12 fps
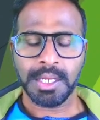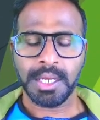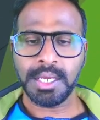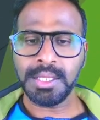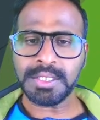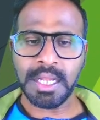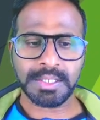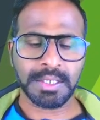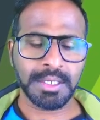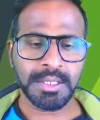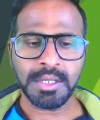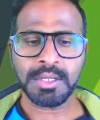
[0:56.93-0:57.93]
In this
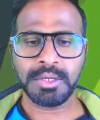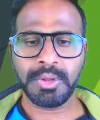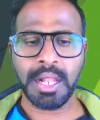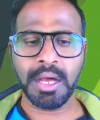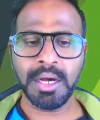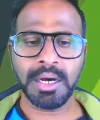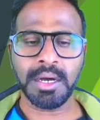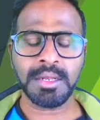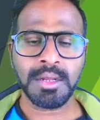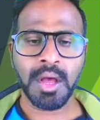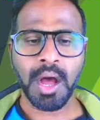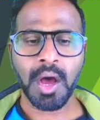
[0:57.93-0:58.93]
lesson, you will
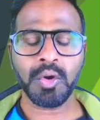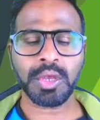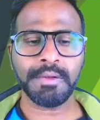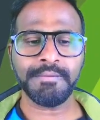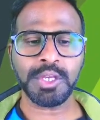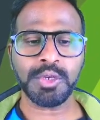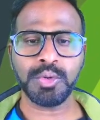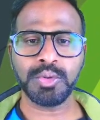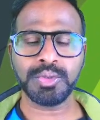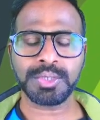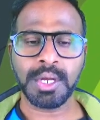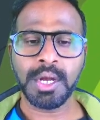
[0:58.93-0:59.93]
learn how can we
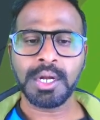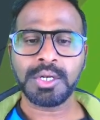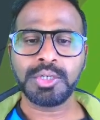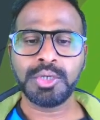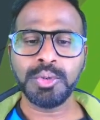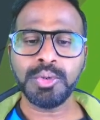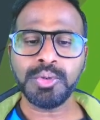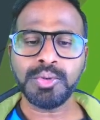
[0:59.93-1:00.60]
use do